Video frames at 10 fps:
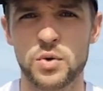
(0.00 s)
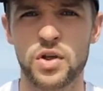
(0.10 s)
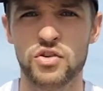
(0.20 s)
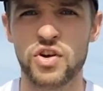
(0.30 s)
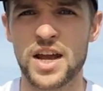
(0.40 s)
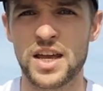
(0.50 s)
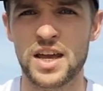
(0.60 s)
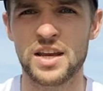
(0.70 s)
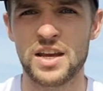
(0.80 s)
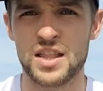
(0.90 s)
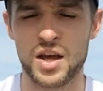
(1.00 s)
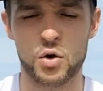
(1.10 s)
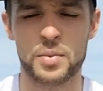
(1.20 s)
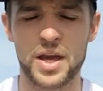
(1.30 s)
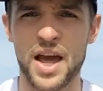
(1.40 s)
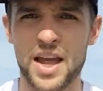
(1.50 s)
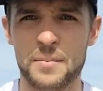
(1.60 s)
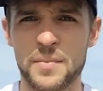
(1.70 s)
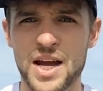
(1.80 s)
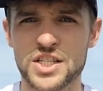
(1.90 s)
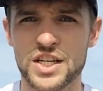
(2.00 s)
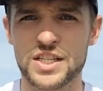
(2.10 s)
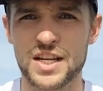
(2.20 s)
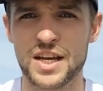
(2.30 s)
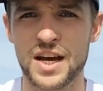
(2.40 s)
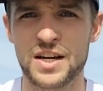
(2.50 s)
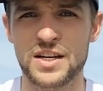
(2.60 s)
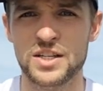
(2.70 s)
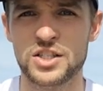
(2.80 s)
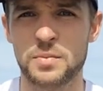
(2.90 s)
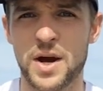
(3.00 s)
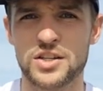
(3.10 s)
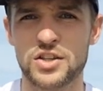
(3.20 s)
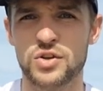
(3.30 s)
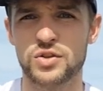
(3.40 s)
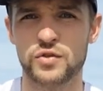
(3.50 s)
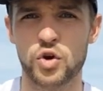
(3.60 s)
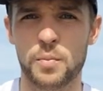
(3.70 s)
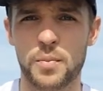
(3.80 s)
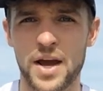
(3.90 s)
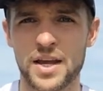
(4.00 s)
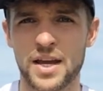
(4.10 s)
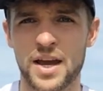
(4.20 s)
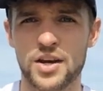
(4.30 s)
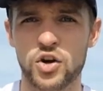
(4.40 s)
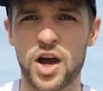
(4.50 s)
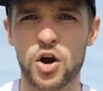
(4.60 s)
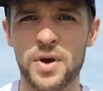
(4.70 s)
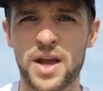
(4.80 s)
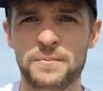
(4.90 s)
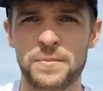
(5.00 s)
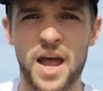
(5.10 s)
So on the racking, there will be a matching sticker to match those of your bike and your helmet.